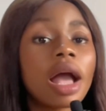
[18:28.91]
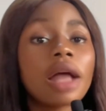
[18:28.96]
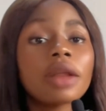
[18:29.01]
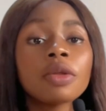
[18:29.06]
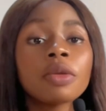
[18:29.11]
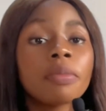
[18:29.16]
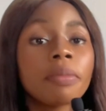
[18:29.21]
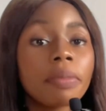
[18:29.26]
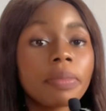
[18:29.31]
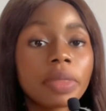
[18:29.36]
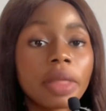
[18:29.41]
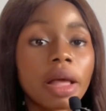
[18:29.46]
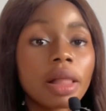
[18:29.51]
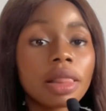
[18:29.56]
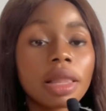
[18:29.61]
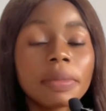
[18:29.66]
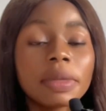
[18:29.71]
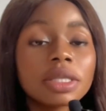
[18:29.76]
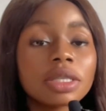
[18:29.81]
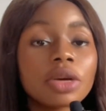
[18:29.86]
And
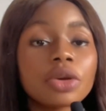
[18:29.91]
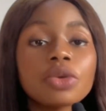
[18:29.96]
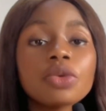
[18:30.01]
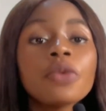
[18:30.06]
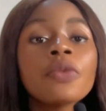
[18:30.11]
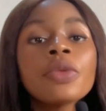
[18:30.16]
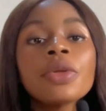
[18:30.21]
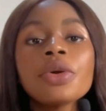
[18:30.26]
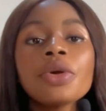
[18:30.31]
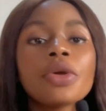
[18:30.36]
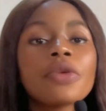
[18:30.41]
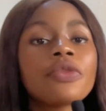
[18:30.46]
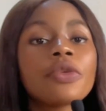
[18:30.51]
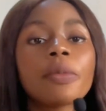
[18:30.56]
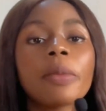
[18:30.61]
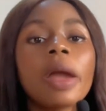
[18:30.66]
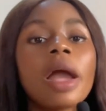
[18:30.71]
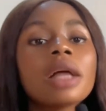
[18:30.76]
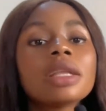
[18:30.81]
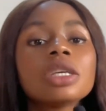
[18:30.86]
let me tell you, if you
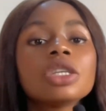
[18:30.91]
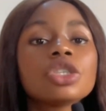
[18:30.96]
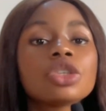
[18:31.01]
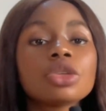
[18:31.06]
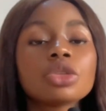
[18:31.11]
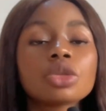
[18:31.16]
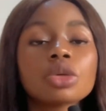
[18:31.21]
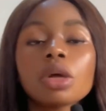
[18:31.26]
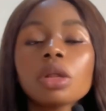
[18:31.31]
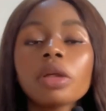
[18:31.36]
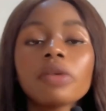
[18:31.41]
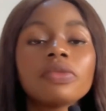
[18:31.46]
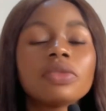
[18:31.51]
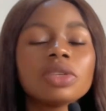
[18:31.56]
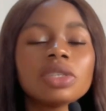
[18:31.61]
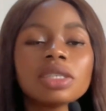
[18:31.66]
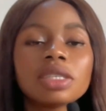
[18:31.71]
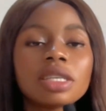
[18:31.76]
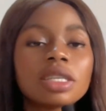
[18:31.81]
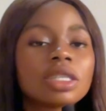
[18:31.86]
pay attention to all of
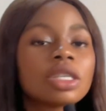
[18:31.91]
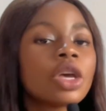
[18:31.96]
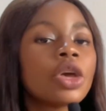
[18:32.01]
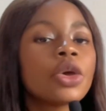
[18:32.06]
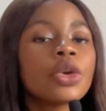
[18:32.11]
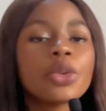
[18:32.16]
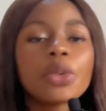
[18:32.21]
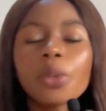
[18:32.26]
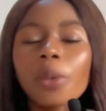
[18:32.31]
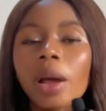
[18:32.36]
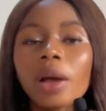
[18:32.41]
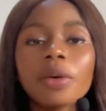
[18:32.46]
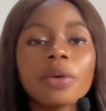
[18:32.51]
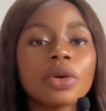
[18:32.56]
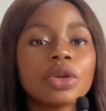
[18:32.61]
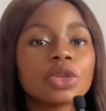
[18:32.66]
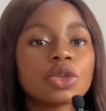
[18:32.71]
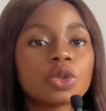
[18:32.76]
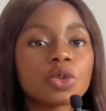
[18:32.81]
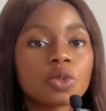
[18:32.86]
these things, you are
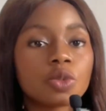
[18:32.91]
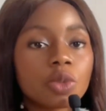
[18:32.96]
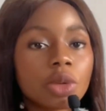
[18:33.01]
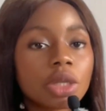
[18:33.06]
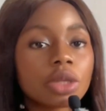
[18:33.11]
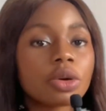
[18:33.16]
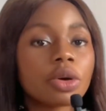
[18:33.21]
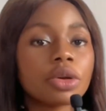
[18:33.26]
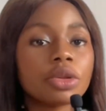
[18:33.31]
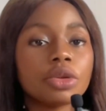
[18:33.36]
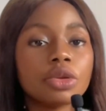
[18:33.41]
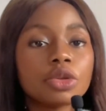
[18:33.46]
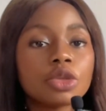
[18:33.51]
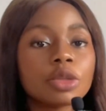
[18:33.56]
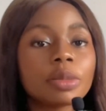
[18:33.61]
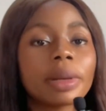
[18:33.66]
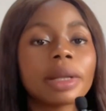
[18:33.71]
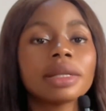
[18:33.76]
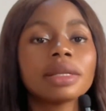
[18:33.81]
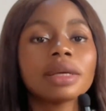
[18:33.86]
going to win on
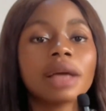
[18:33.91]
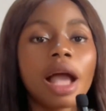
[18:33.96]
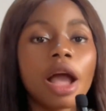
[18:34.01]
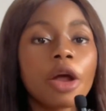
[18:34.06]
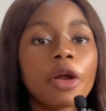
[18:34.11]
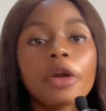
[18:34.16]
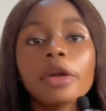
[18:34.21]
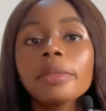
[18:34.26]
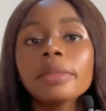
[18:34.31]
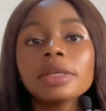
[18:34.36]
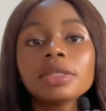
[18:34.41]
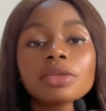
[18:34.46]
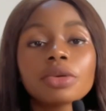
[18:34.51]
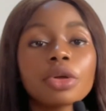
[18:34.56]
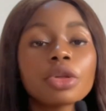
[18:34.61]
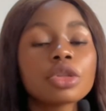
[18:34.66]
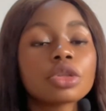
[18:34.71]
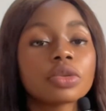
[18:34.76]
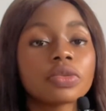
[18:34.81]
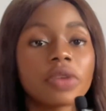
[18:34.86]
YouTube and the algorithm is
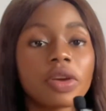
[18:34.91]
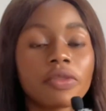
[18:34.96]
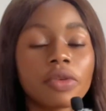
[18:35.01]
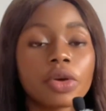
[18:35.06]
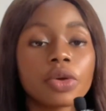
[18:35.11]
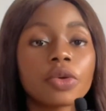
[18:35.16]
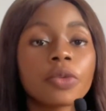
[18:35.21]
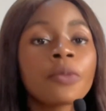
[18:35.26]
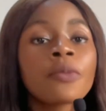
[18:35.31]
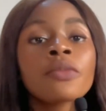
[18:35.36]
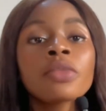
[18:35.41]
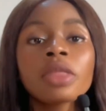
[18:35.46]
going to favor you.